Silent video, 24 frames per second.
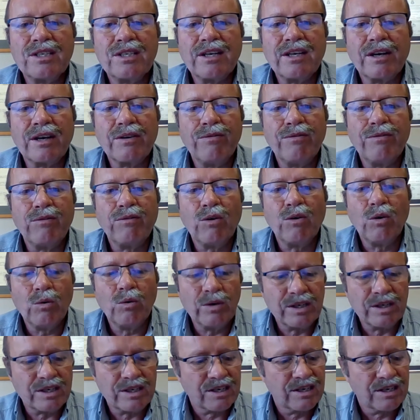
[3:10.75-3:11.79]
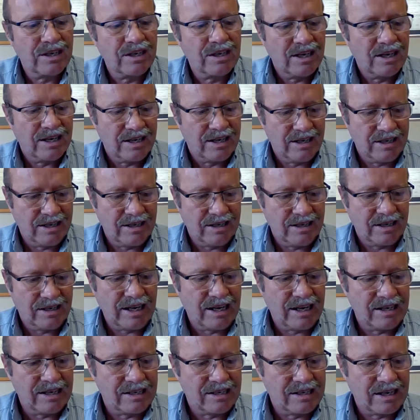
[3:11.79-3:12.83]
take forward,
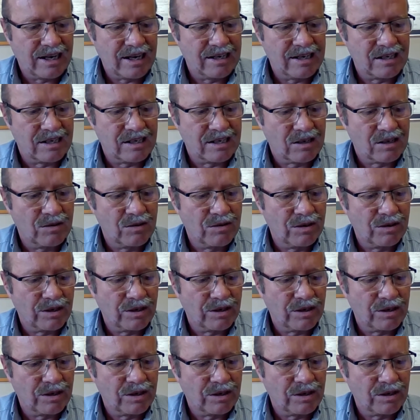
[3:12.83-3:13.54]
as